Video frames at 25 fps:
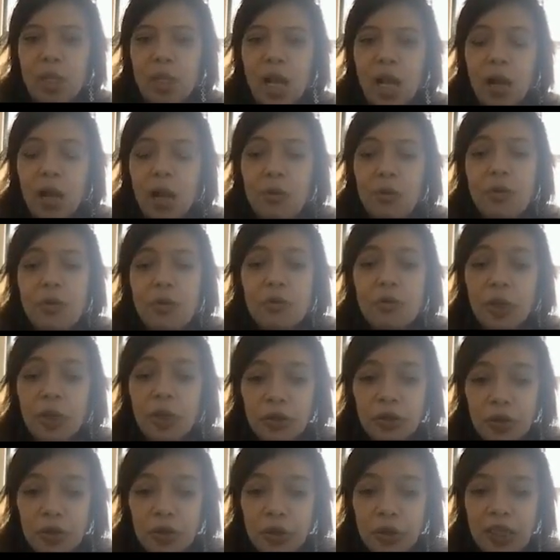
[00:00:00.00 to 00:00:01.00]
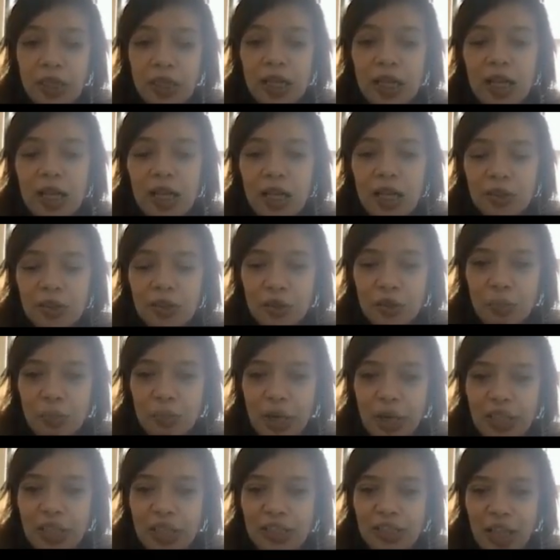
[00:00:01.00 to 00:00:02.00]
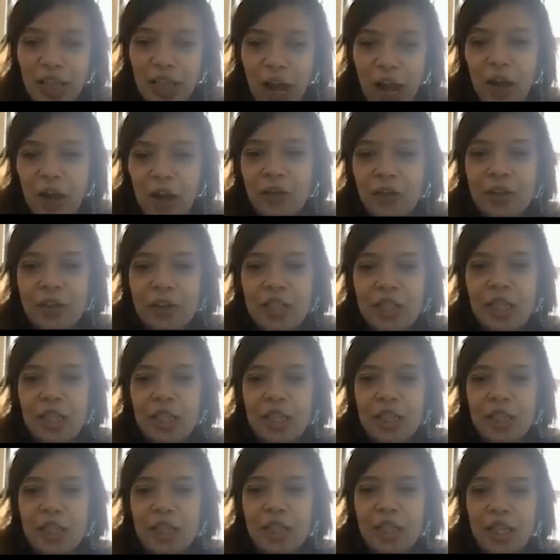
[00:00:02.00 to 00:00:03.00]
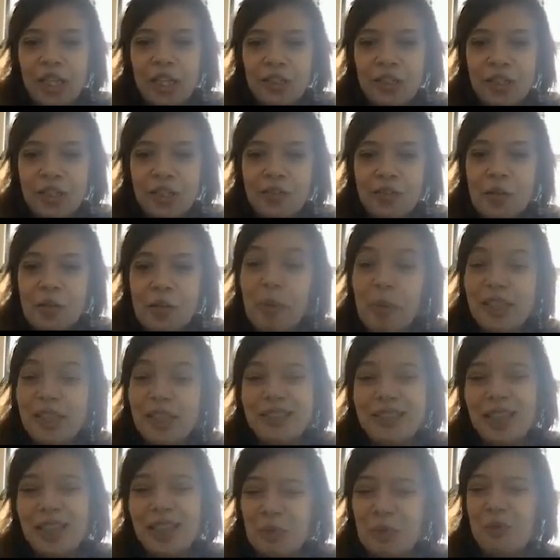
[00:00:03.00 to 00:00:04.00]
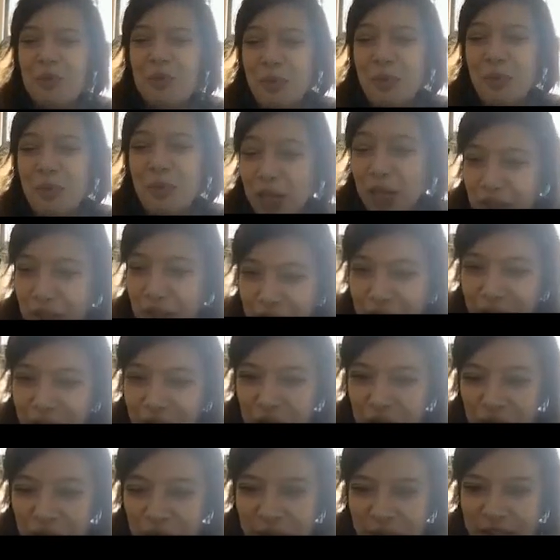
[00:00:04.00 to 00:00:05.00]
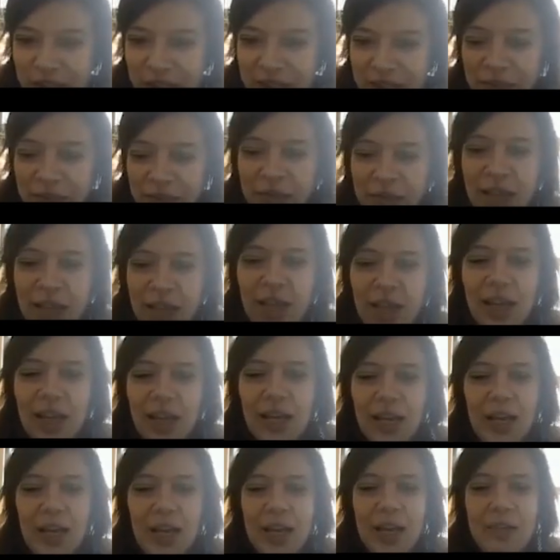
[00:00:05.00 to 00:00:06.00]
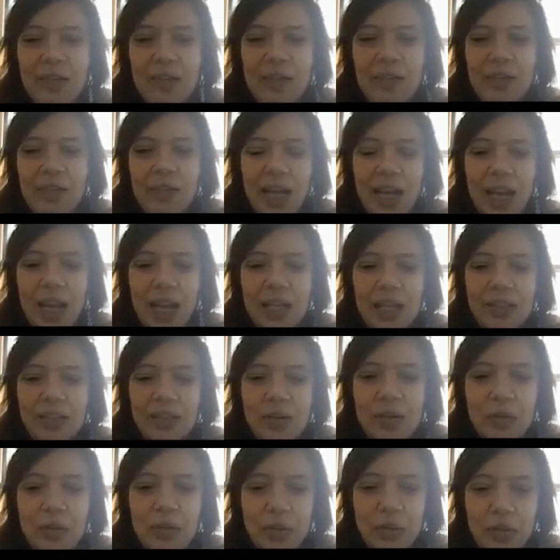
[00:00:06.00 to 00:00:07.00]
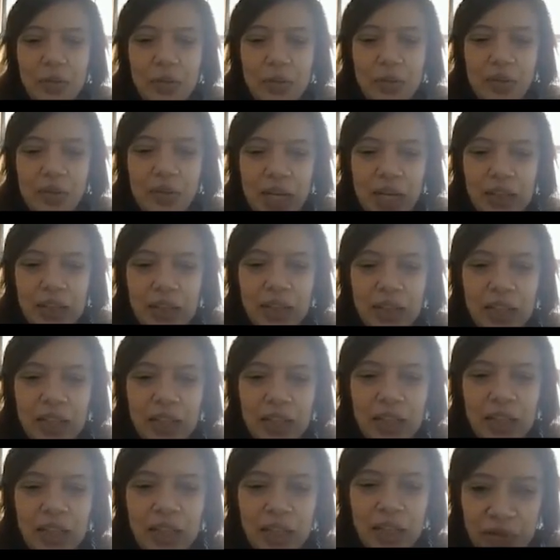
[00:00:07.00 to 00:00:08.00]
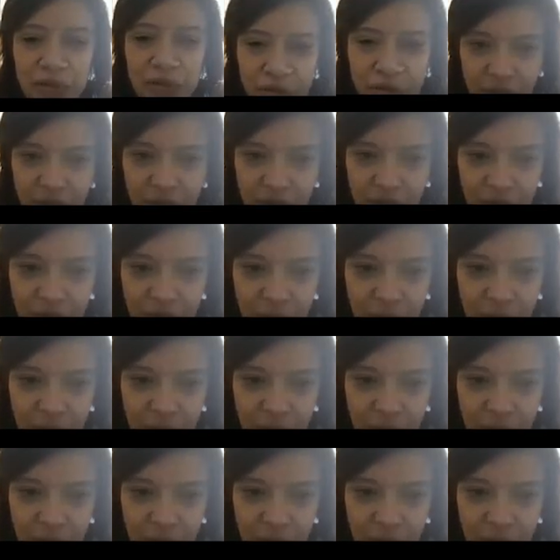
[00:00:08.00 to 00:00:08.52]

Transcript: I also tried to break it down in our survey by the type of budget used. And this was also very interesting to